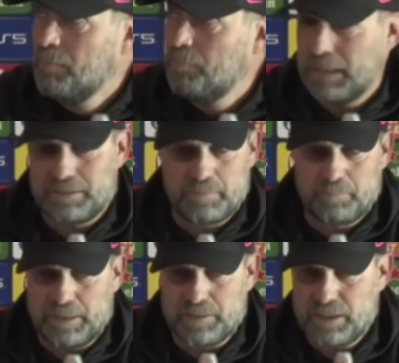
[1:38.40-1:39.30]
But the
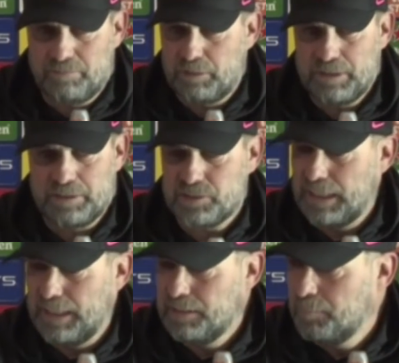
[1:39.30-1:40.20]
players are very
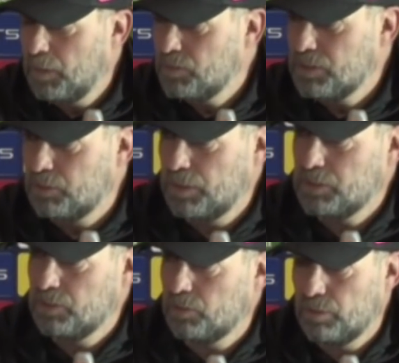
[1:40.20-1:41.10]
understanding about the
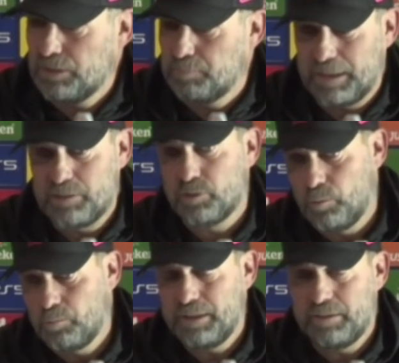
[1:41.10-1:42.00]
situation. Not only the players who
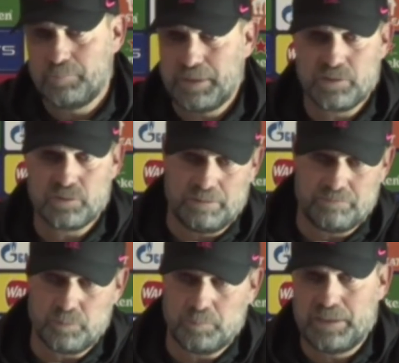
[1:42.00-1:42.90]
don't play, the players who
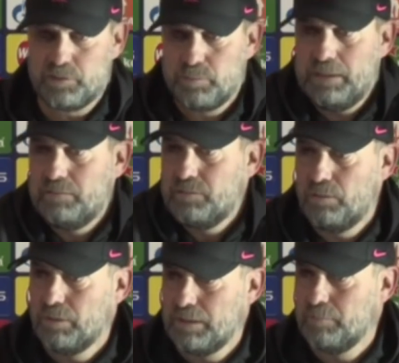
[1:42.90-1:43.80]
have to play as well.
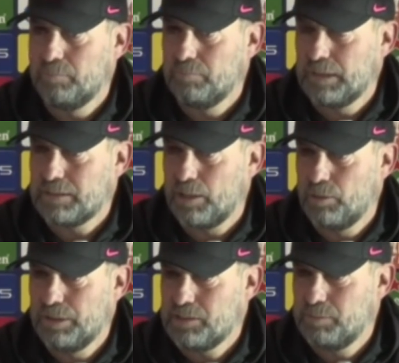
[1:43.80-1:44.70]
So that's how
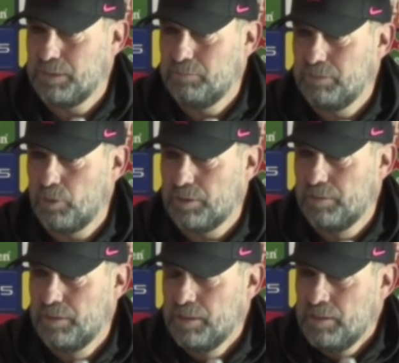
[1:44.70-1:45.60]
it is. We want
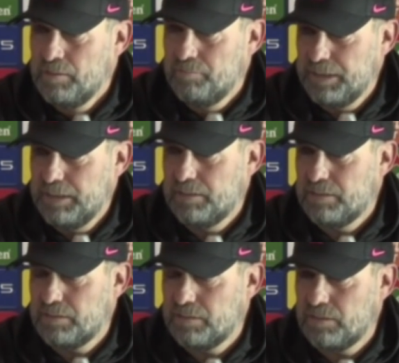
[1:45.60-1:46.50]
to field
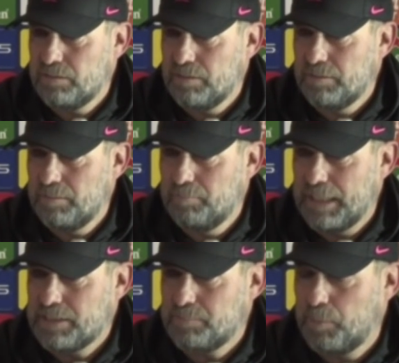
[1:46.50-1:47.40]
the
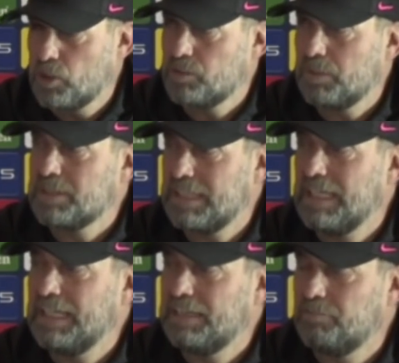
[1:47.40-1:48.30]
best possible
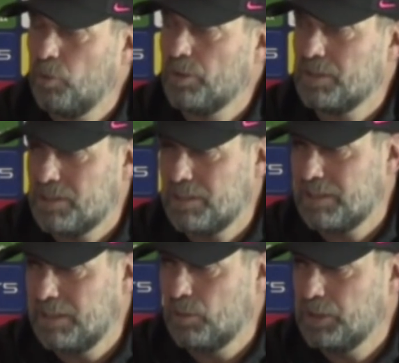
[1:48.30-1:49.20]
side for the
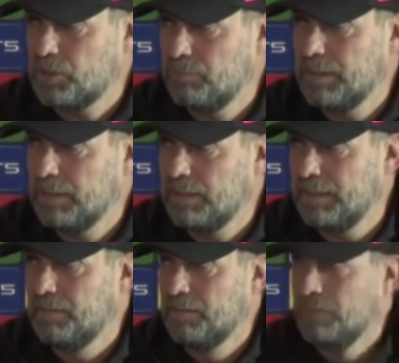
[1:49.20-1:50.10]
situation we are in.